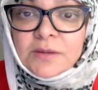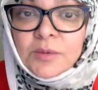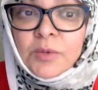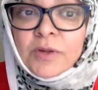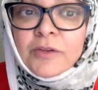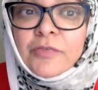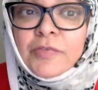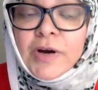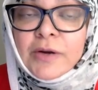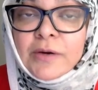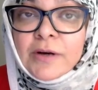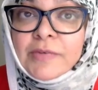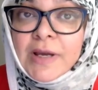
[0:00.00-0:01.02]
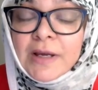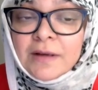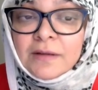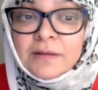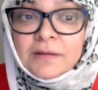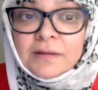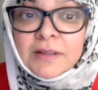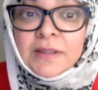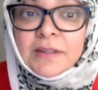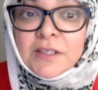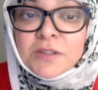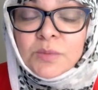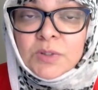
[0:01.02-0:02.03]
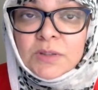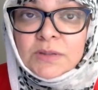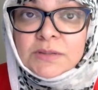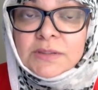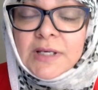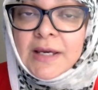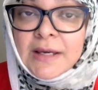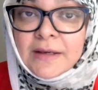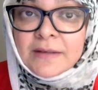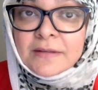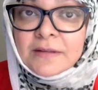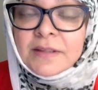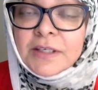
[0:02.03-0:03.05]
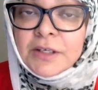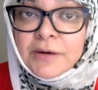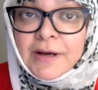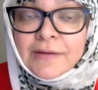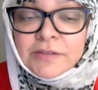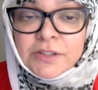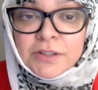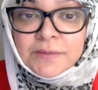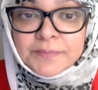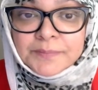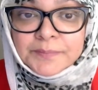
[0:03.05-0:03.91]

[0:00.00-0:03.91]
or the fire of hell in this world and the hereafter?